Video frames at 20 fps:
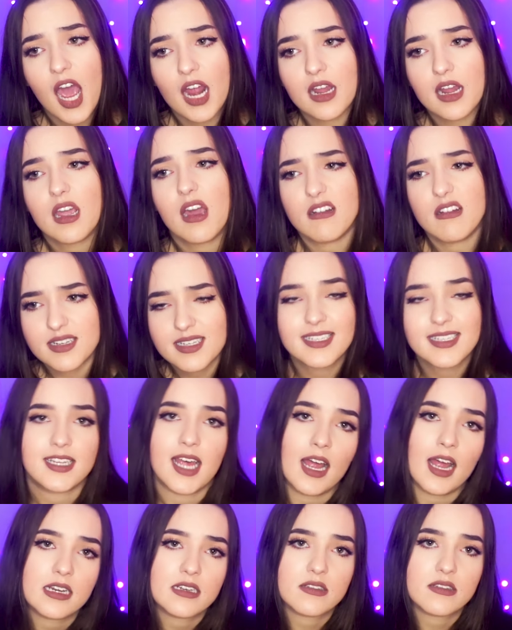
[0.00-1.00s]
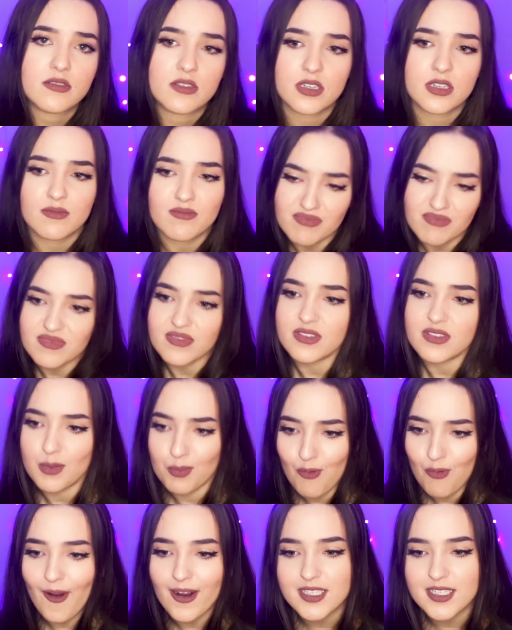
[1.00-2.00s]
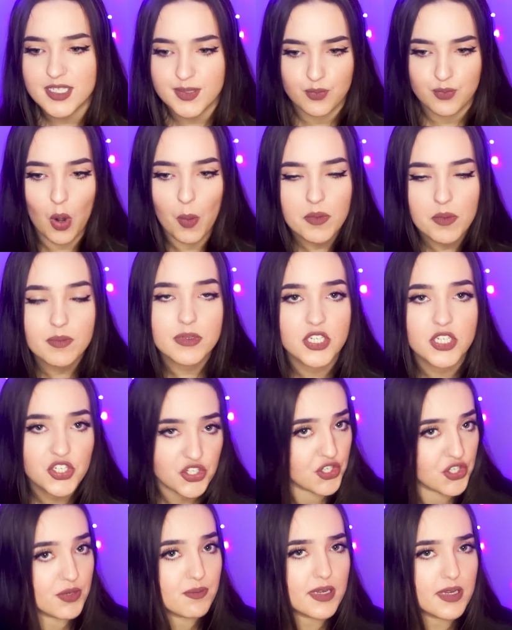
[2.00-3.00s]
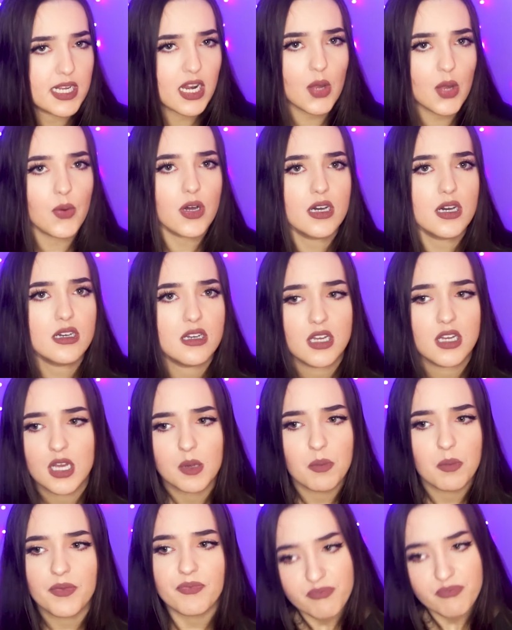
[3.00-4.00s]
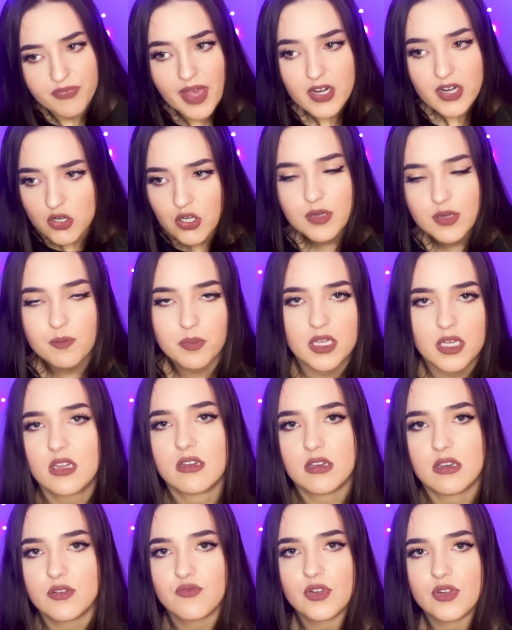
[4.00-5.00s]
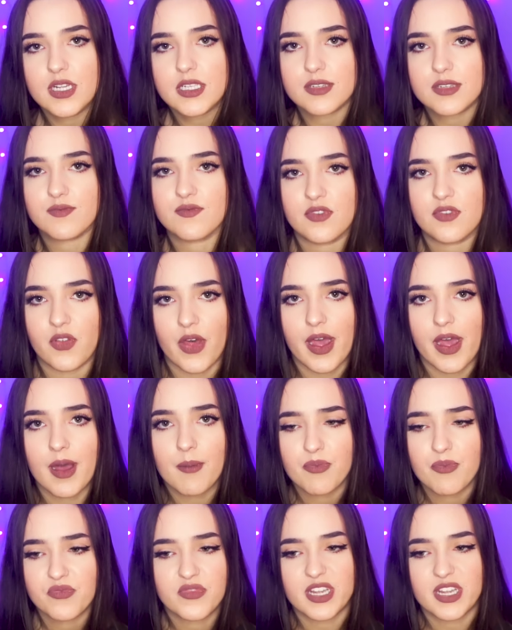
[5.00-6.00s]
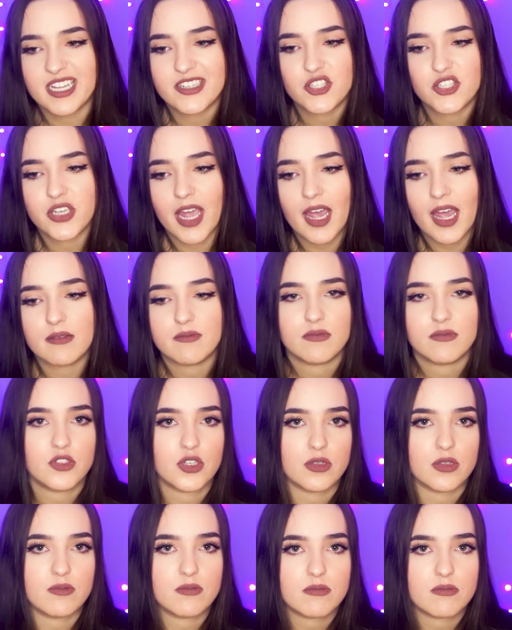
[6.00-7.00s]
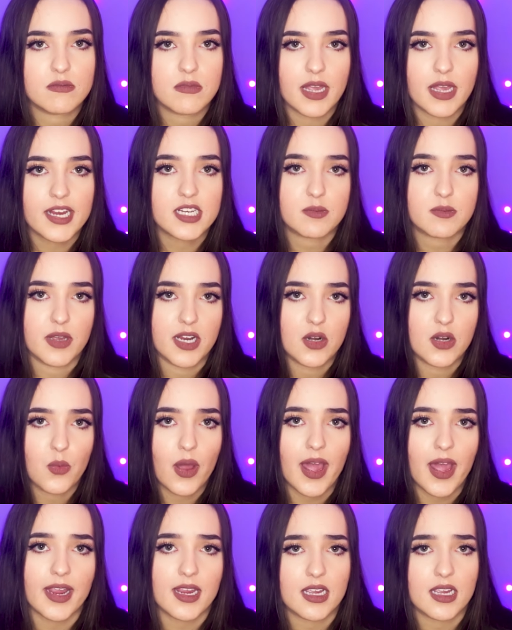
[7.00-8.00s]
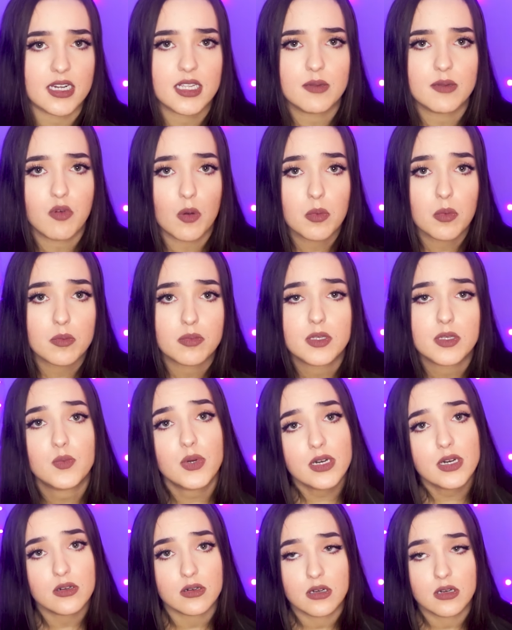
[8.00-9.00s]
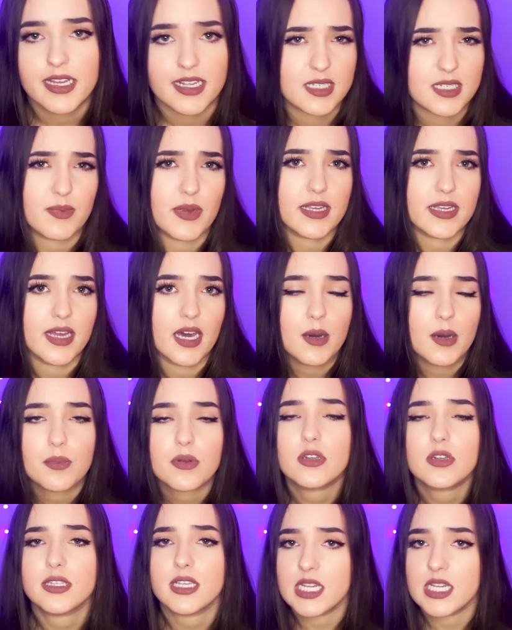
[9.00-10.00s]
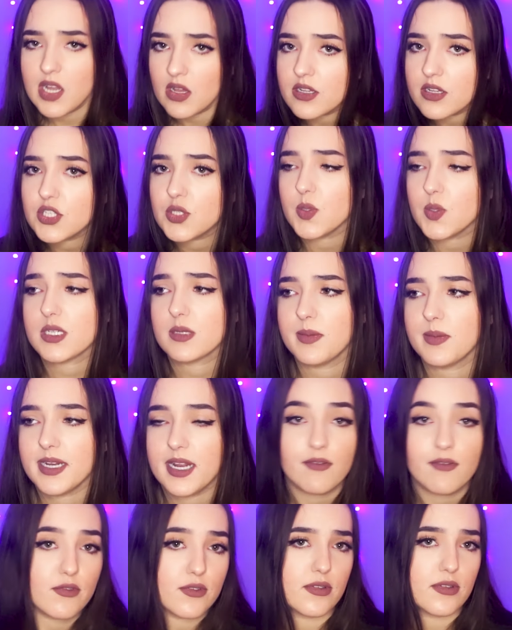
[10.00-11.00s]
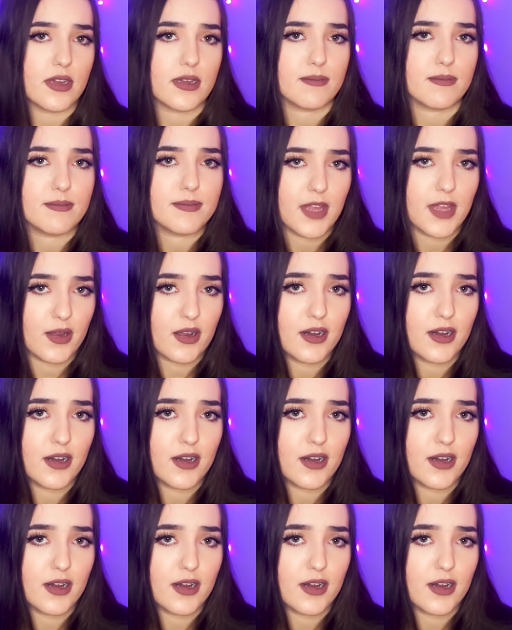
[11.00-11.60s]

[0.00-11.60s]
And I understand that the prices probably should be lower, but there could be a good reason for that, that he's yet to explain away, and he probably will explain that because he likes to explain everything, that